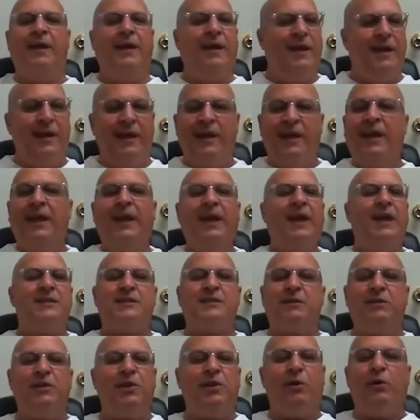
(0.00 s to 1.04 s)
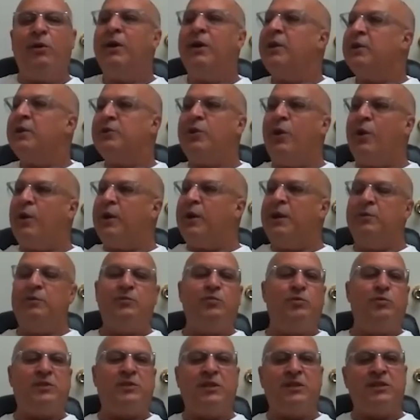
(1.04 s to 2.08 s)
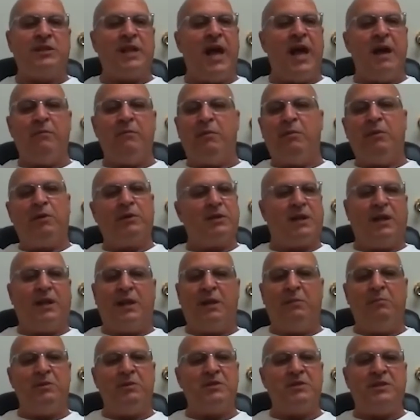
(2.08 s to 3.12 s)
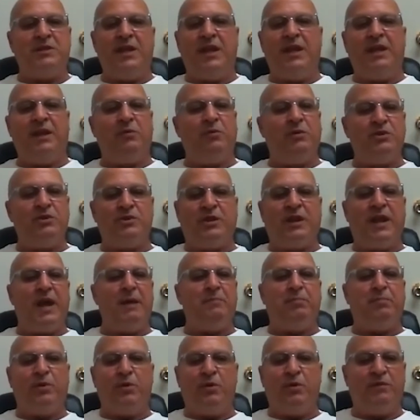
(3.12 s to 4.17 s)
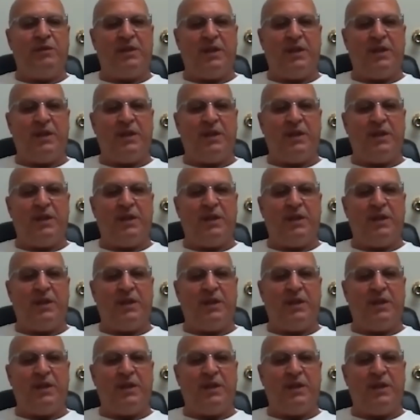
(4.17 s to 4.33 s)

It's, you know, talking to Tom about the Columbus Theater, what should happen over